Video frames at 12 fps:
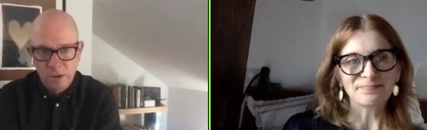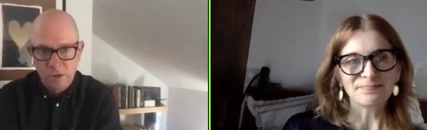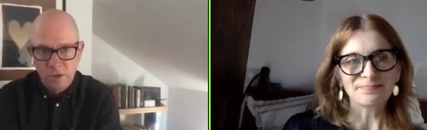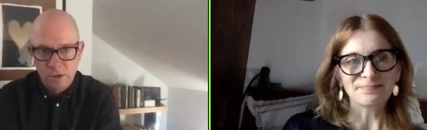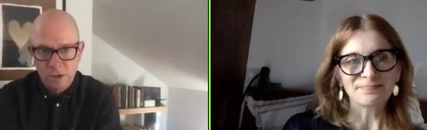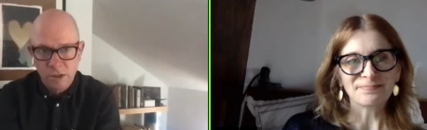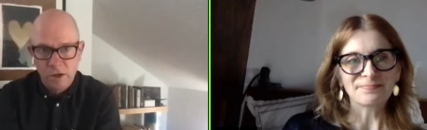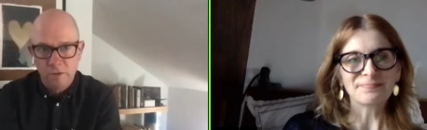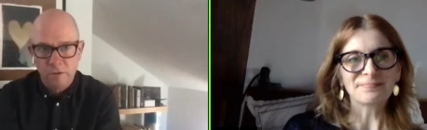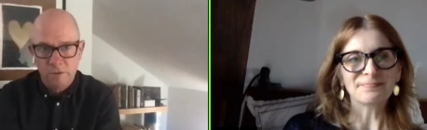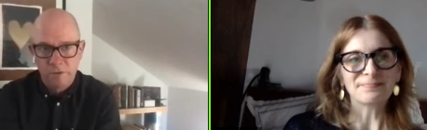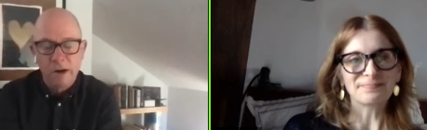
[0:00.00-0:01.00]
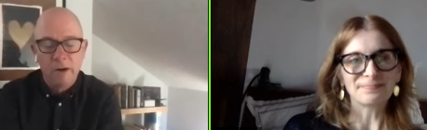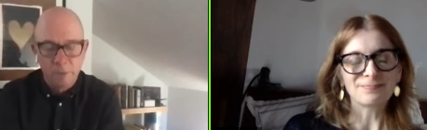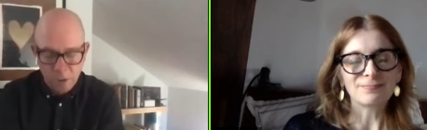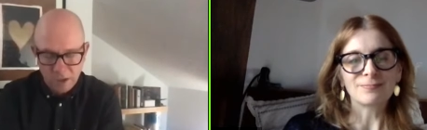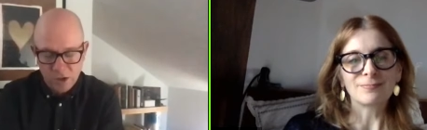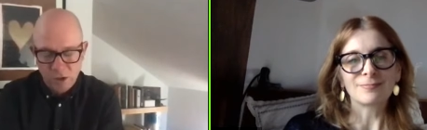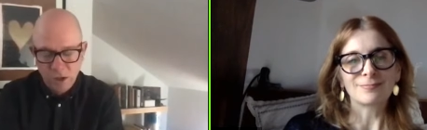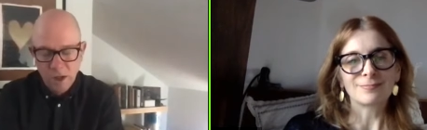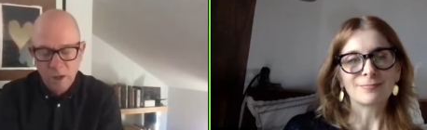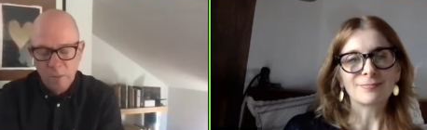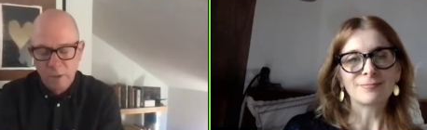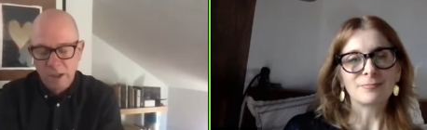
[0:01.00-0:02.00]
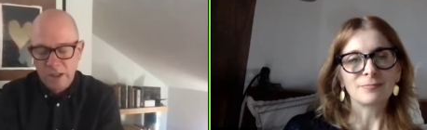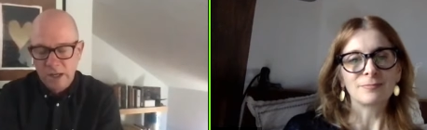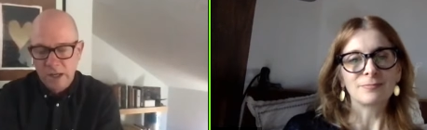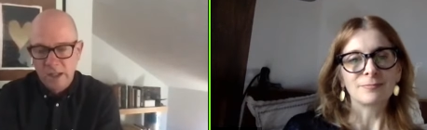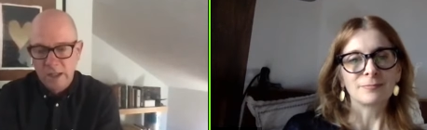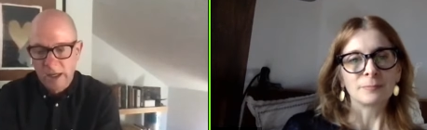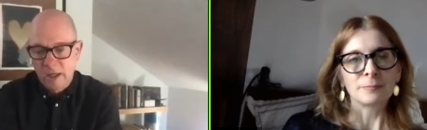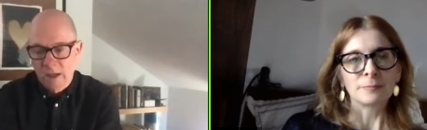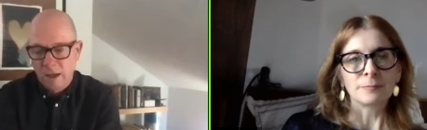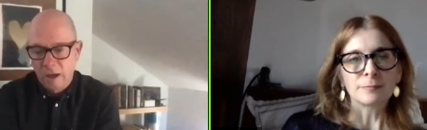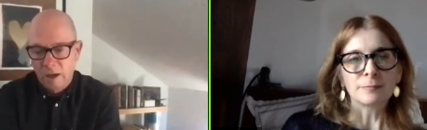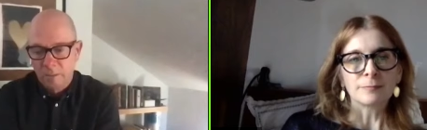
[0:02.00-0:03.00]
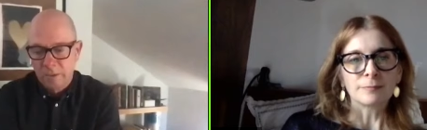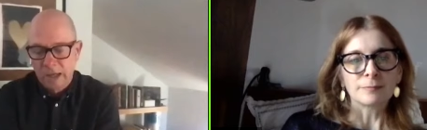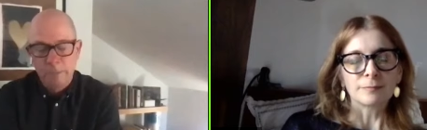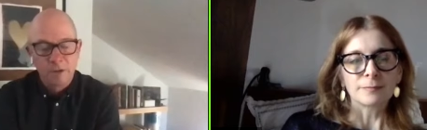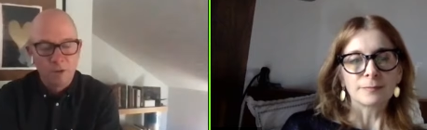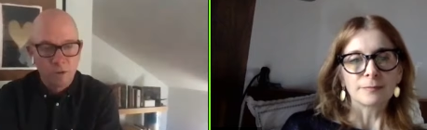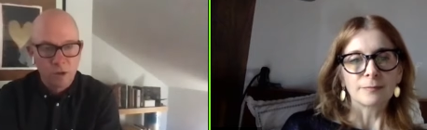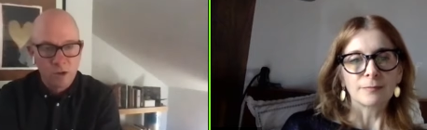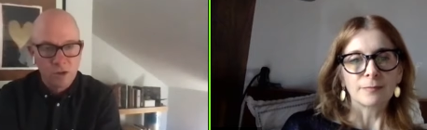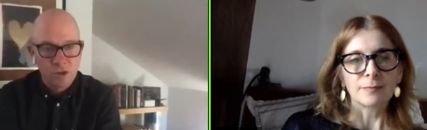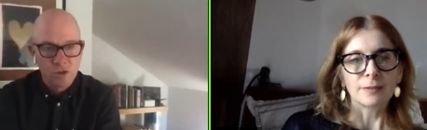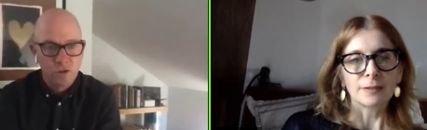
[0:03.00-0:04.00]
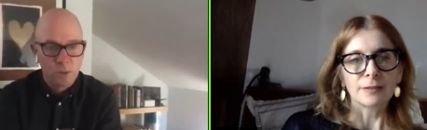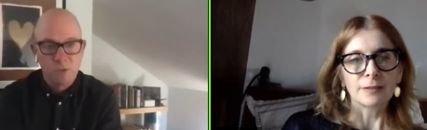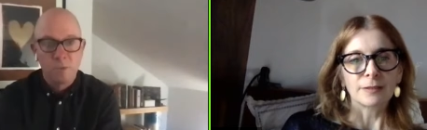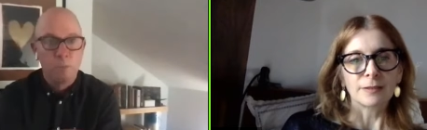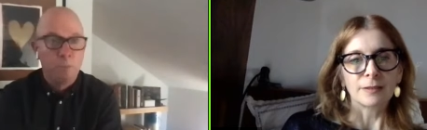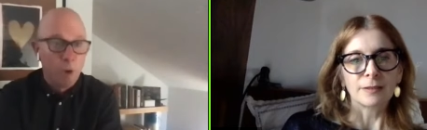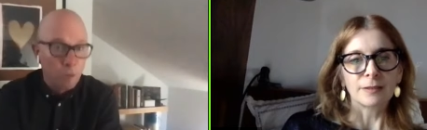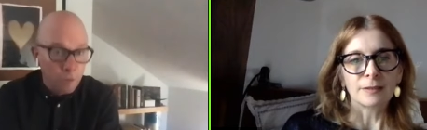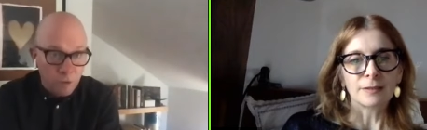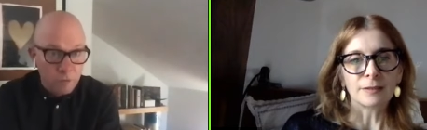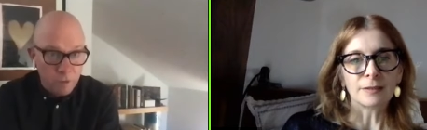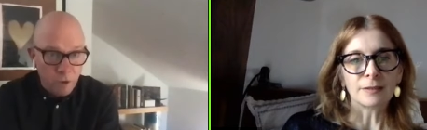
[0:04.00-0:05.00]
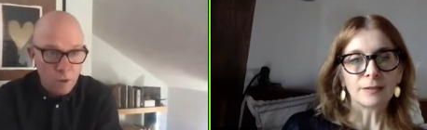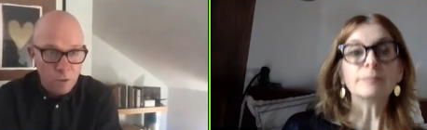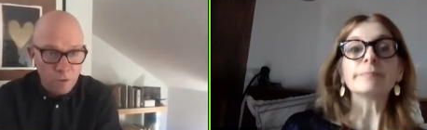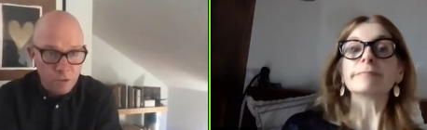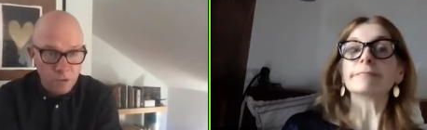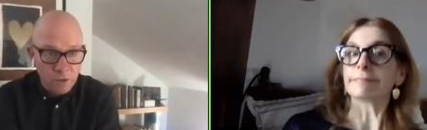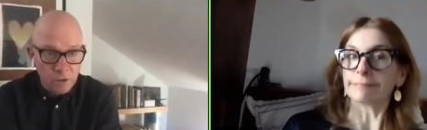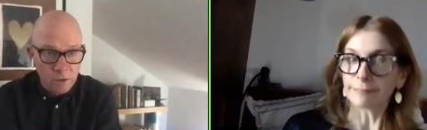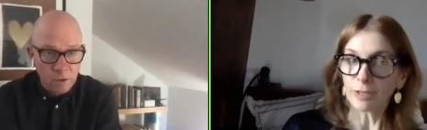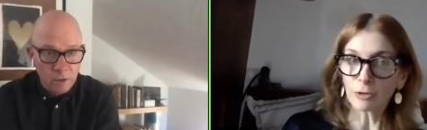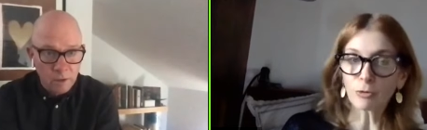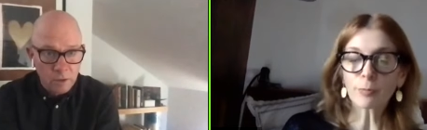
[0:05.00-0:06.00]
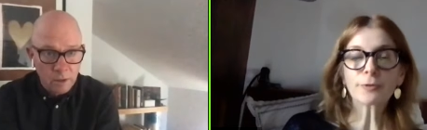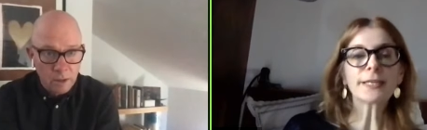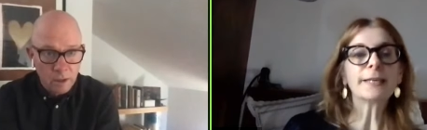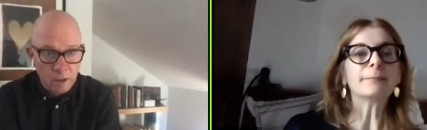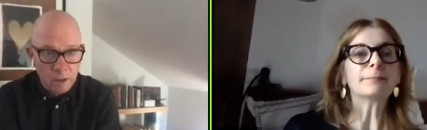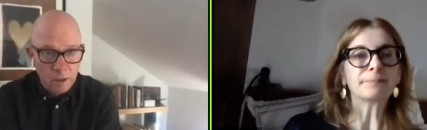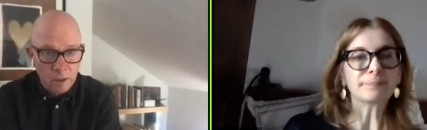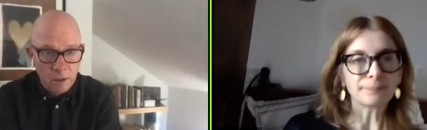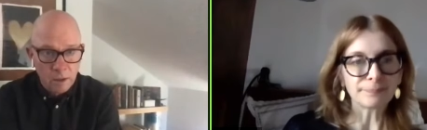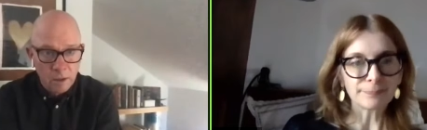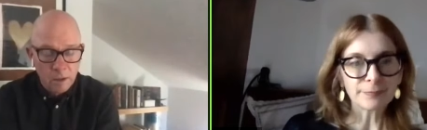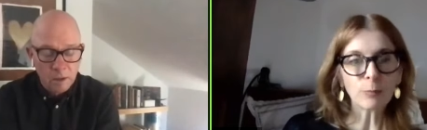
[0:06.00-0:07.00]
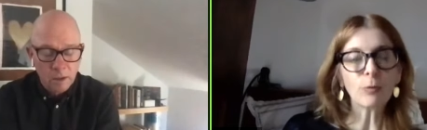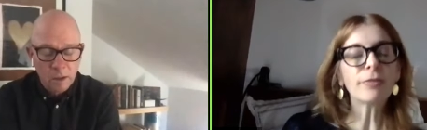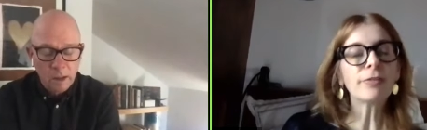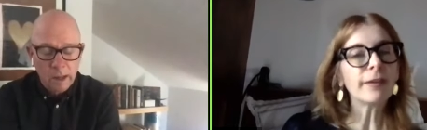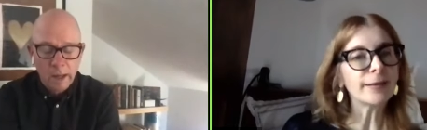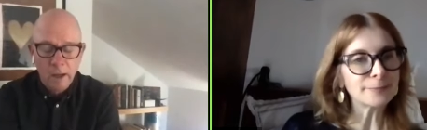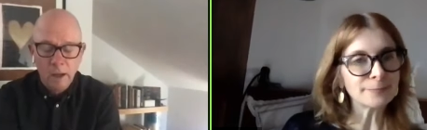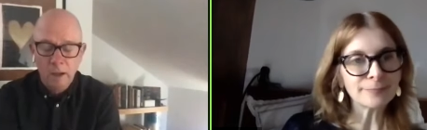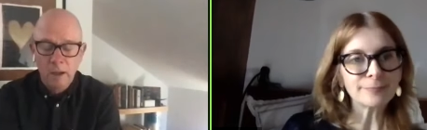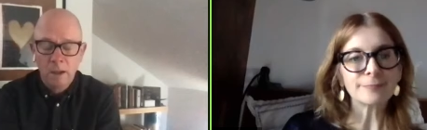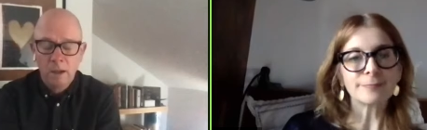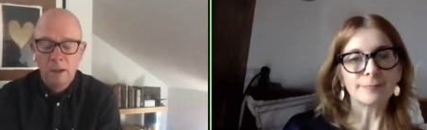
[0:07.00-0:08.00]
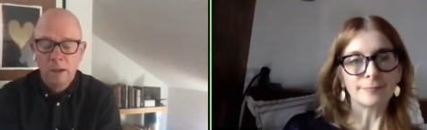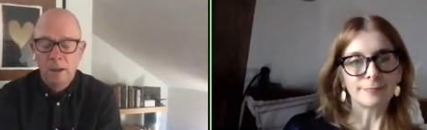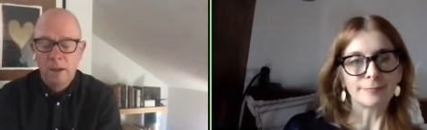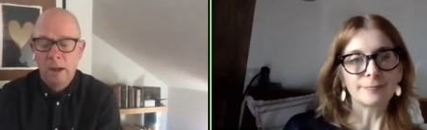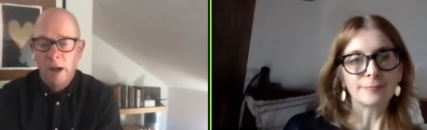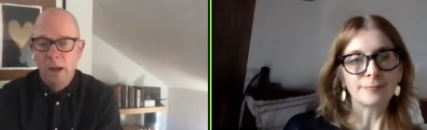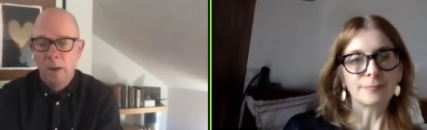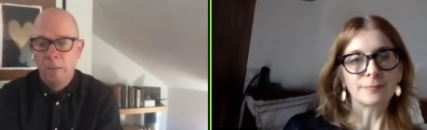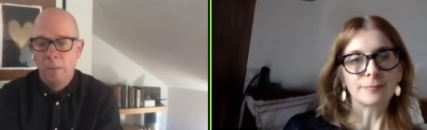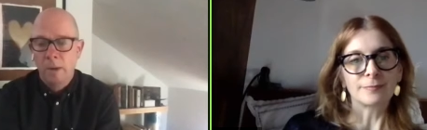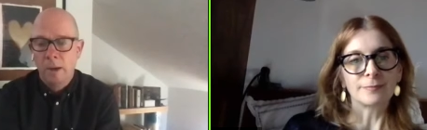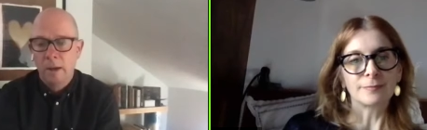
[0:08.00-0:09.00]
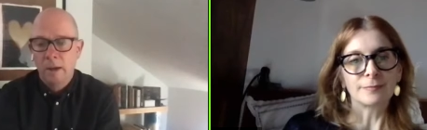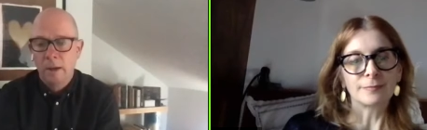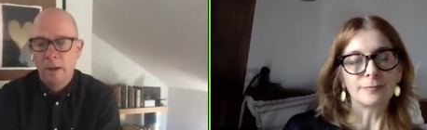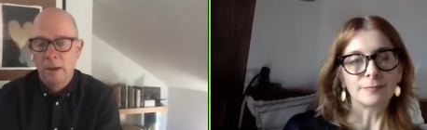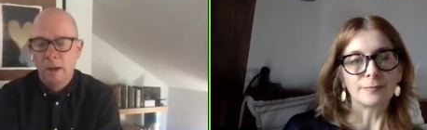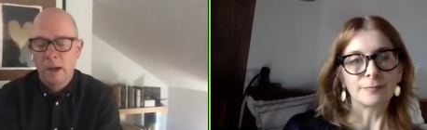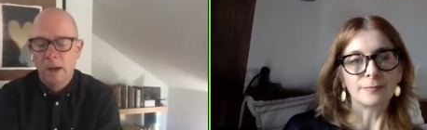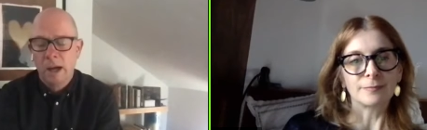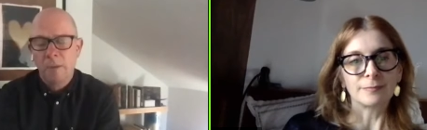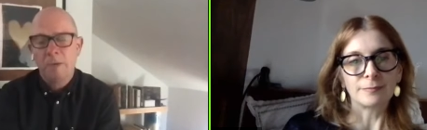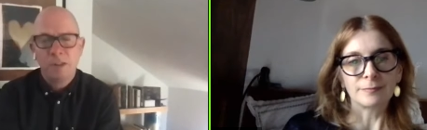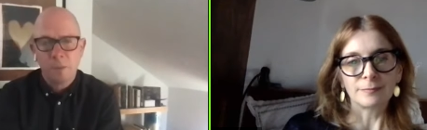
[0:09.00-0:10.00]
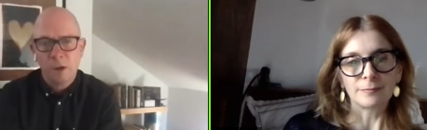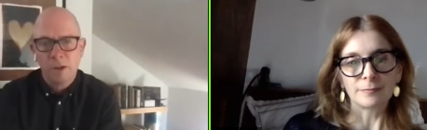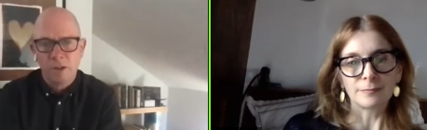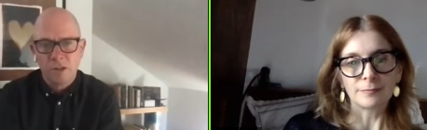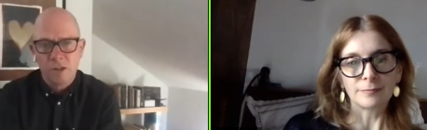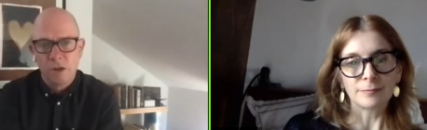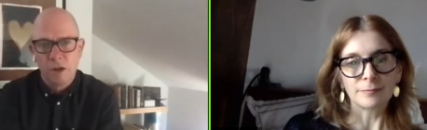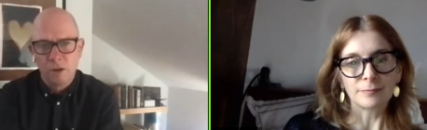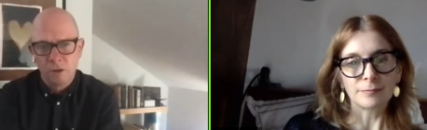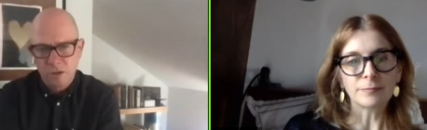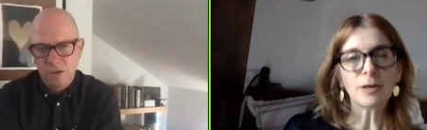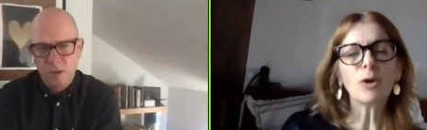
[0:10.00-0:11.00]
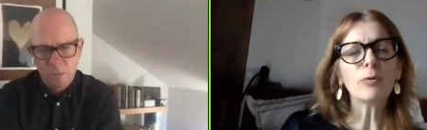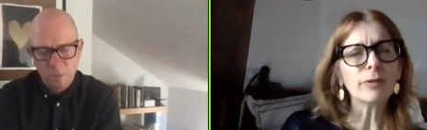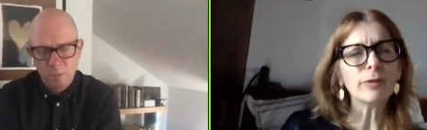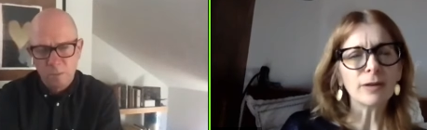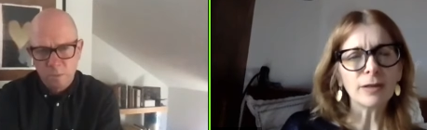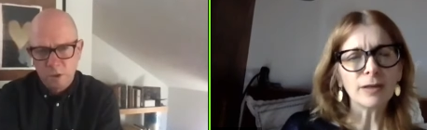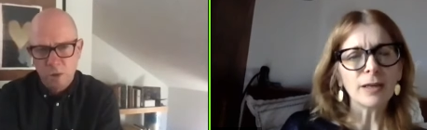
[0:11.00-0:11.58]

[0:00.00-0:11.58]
Speaker 1: cereals there very much because I think um, Captain Crunch trumps both of those.
Speaker 2: 100%. I'm with you.
Speaker 1: Um, how about some others? Are there oh. some